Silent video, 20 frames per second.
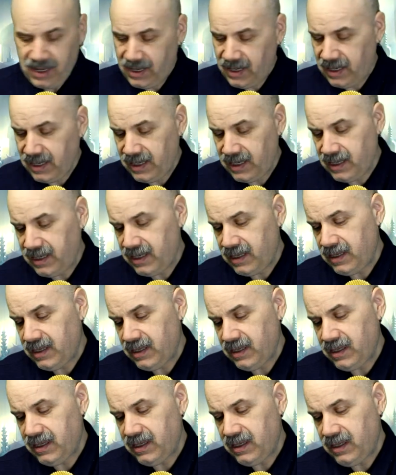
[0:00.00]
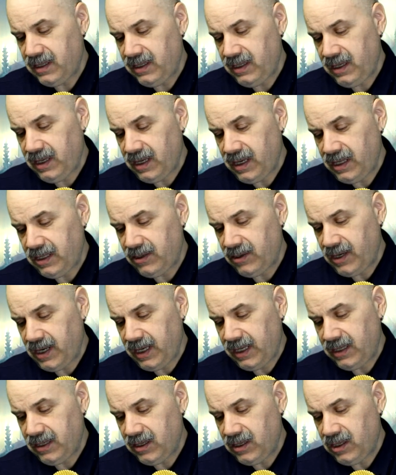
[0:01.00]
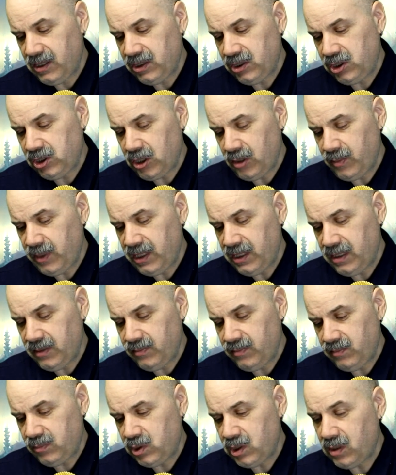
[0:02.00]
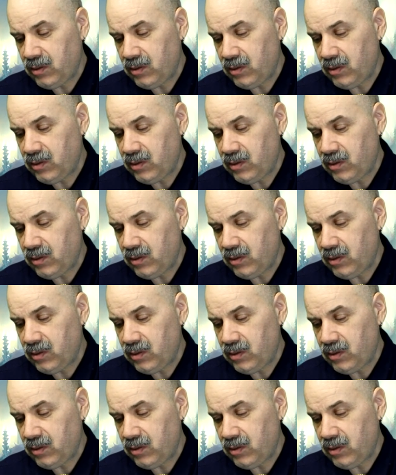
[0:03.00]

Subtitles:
The other icon, show me them.